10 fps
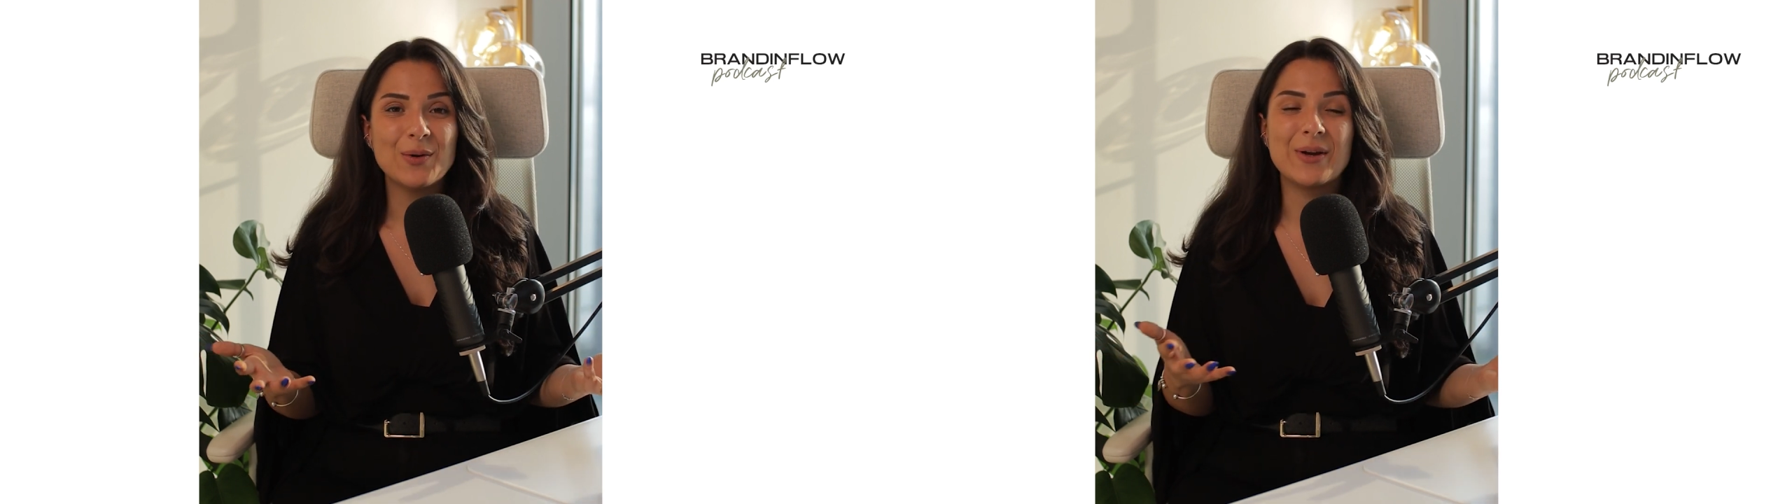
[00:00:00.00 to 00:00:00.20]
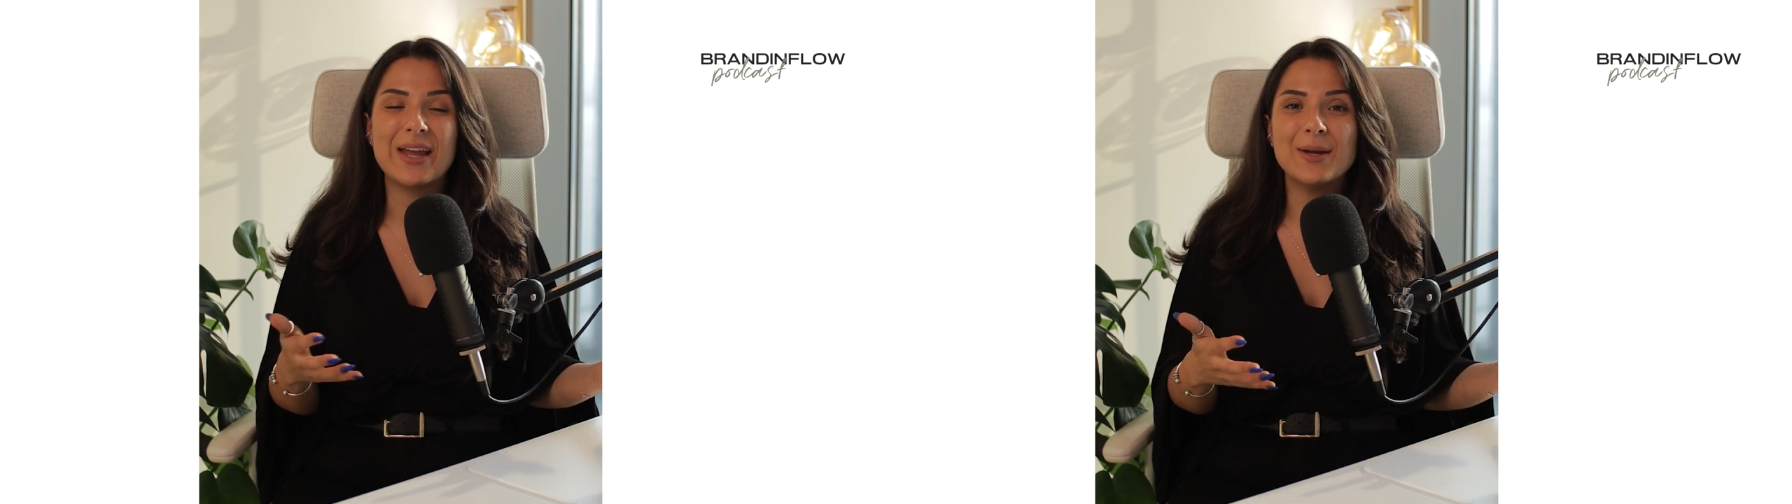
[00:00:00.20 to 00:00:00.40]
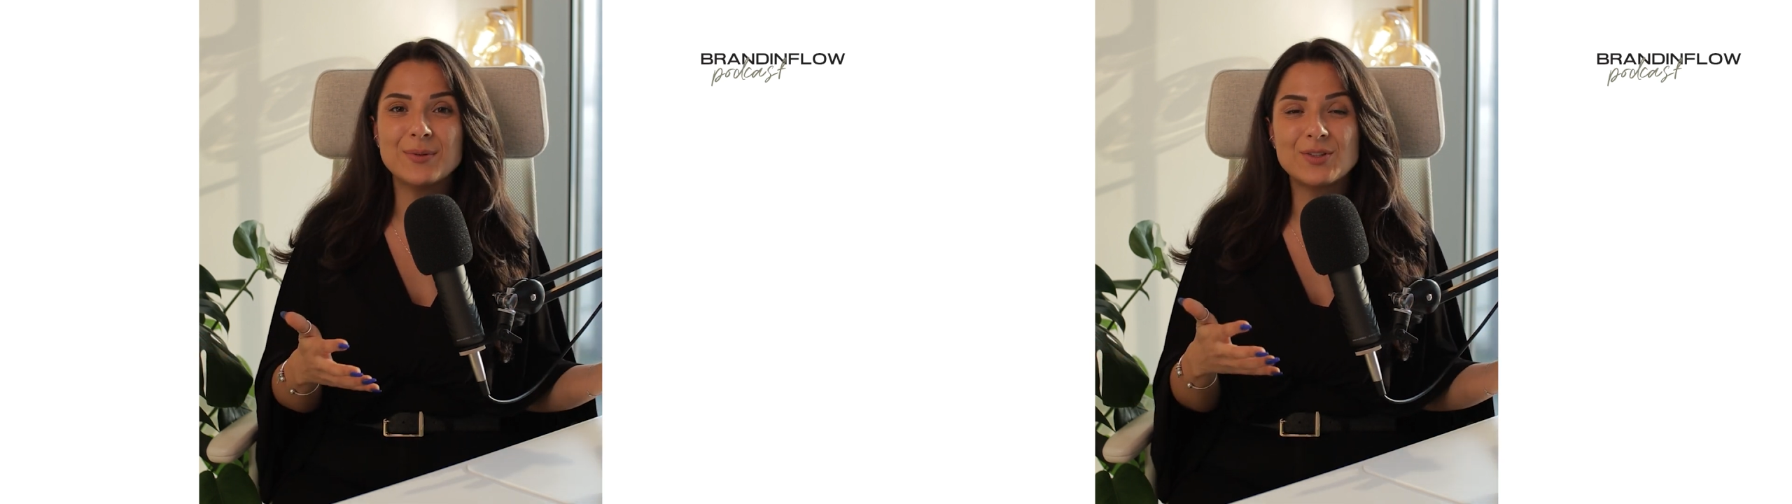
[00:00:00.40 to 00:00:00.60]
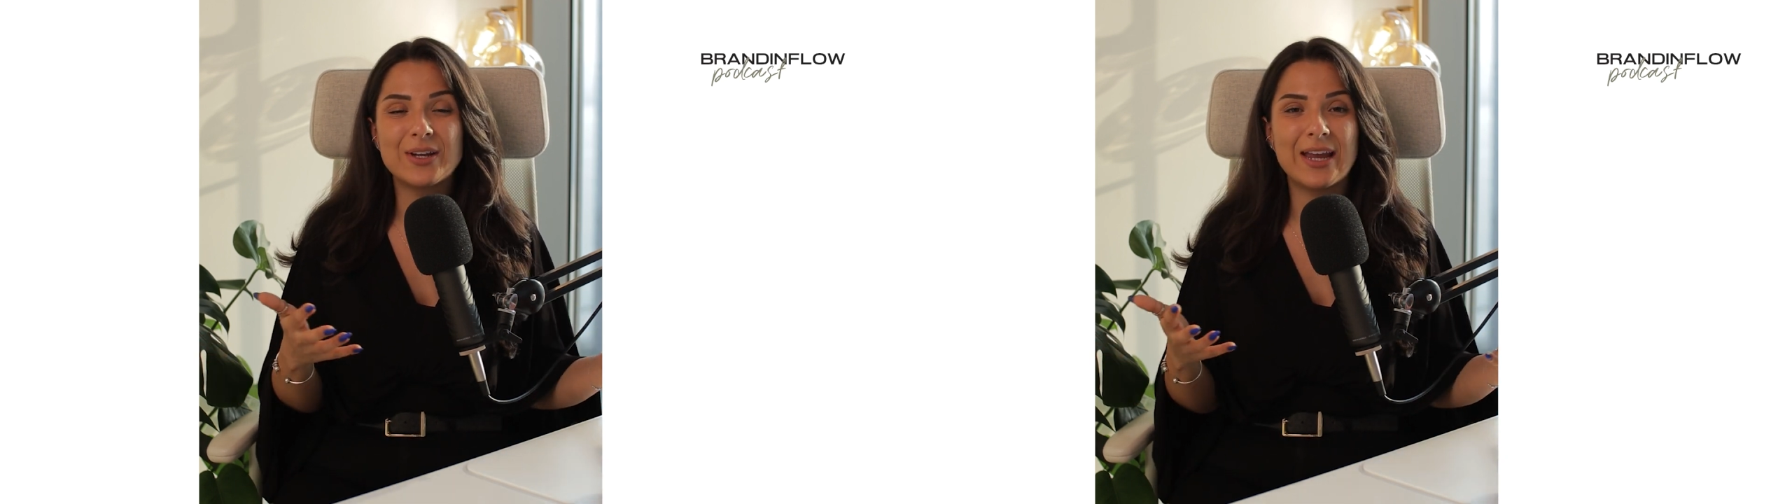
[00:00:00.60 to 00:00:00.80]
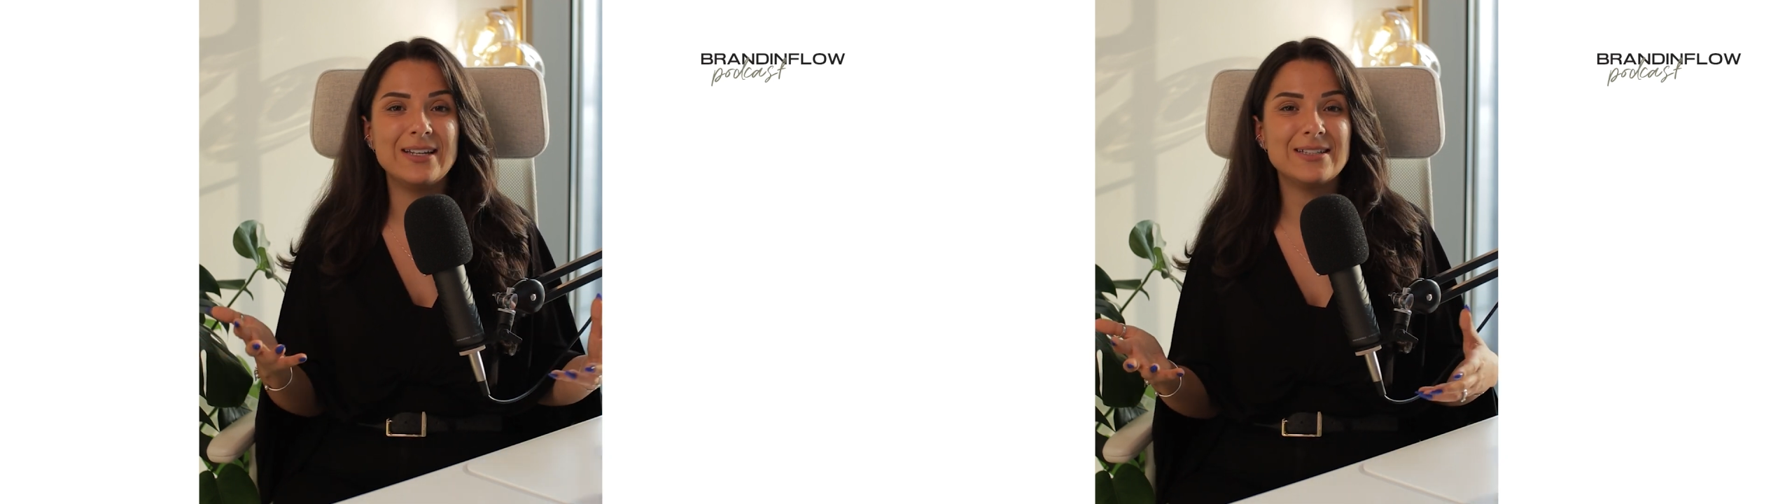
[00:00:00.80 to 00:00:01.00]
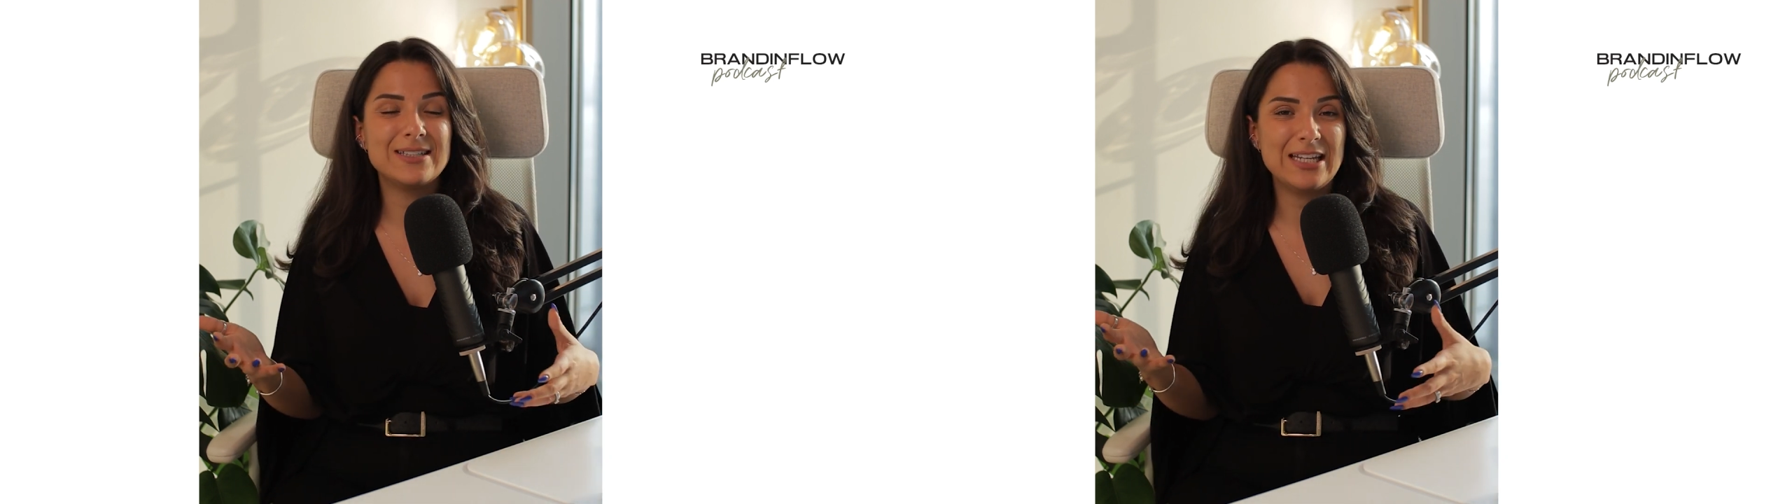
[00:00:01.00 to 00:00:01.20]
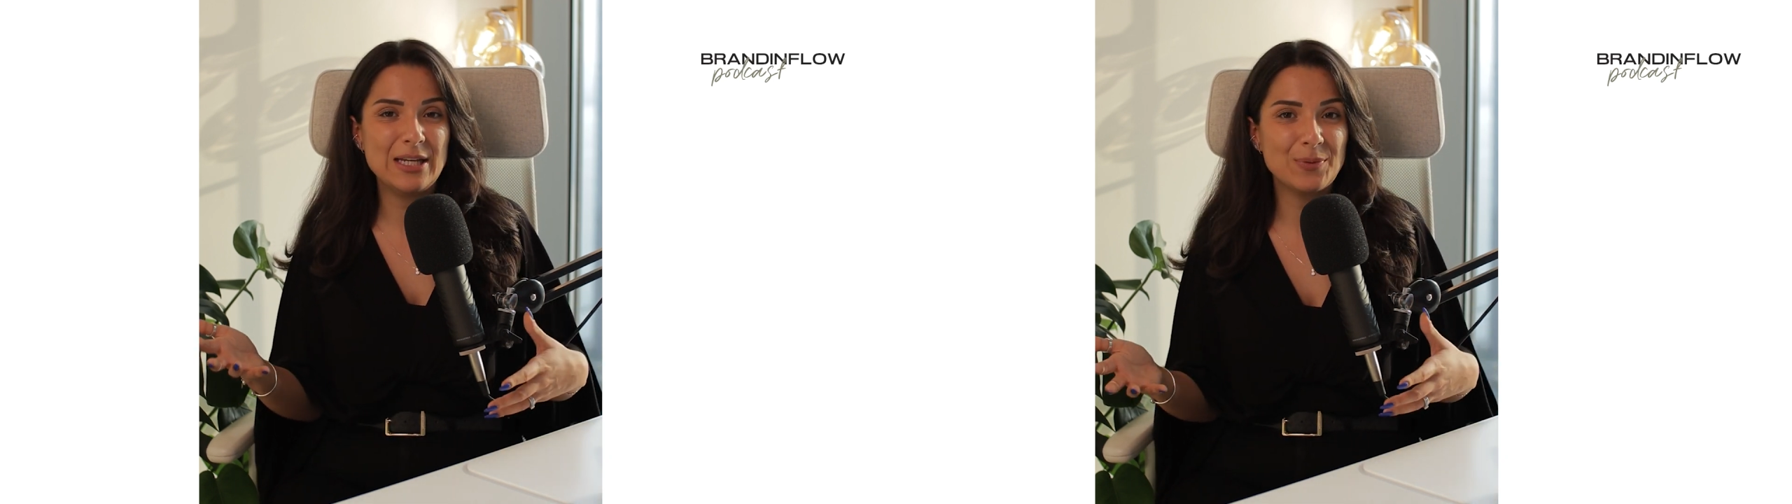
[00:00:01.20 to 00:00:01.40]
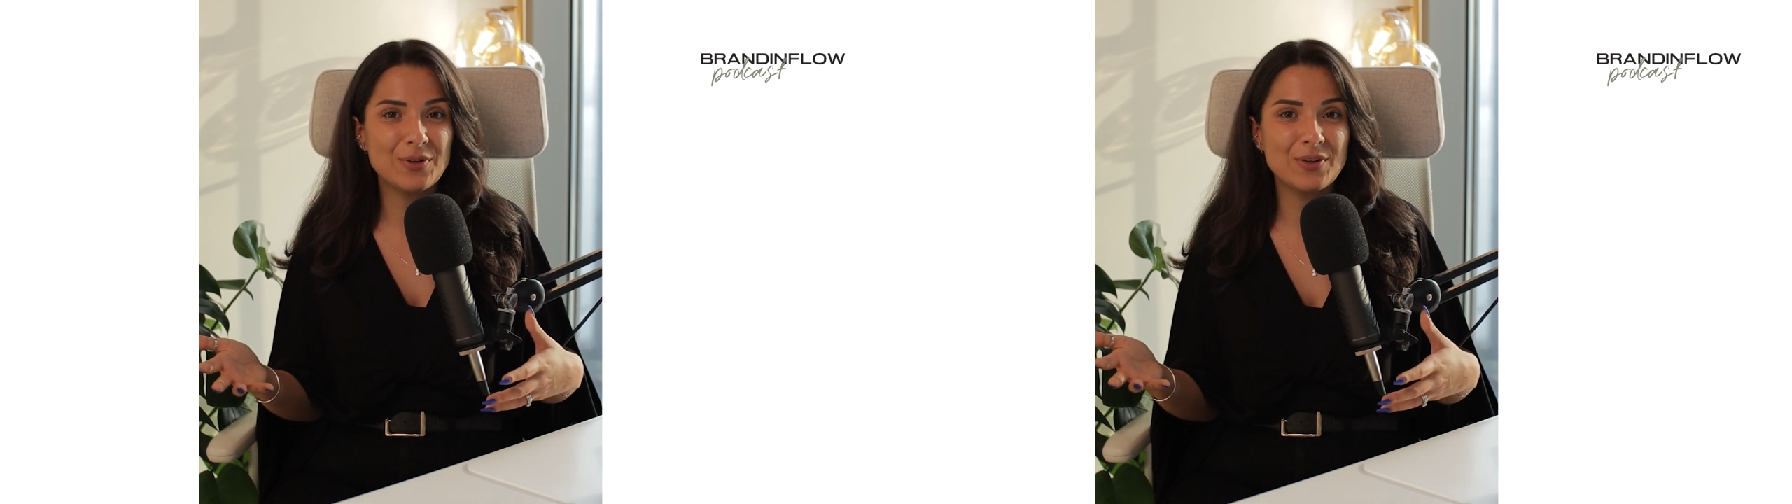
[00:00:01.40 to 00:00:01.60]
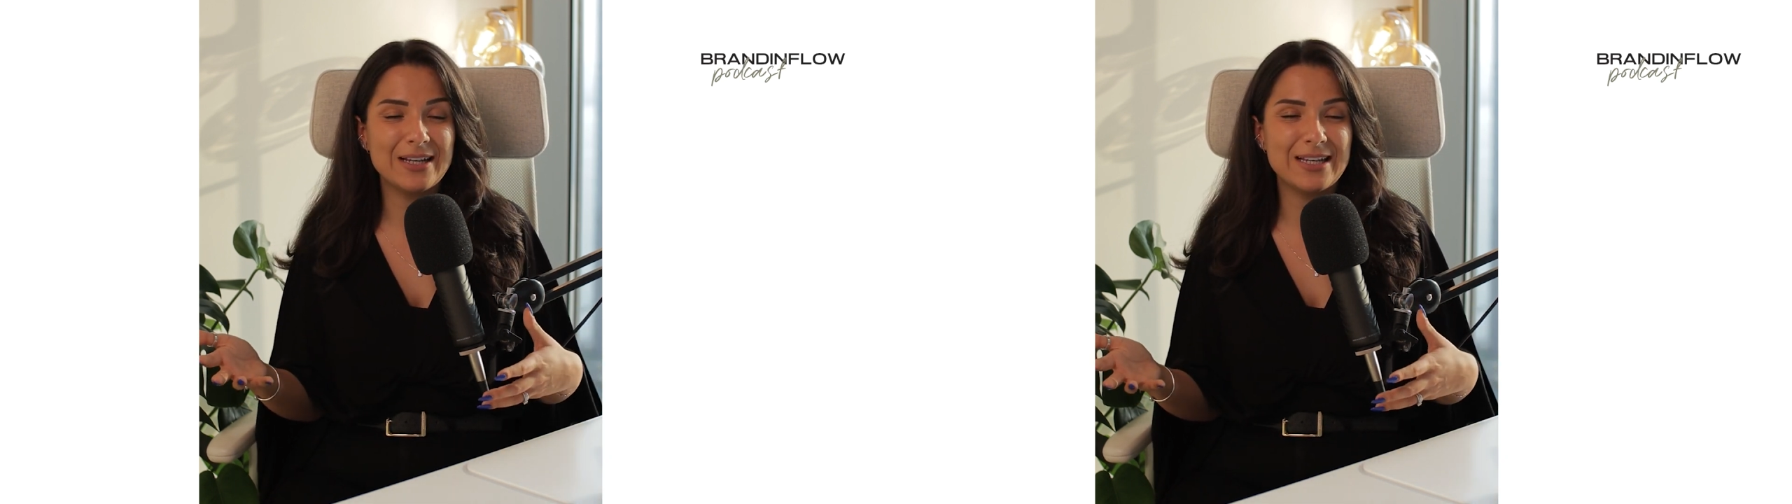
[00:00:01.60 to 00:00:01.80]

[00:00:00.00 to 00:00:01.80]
we're able to gain deeper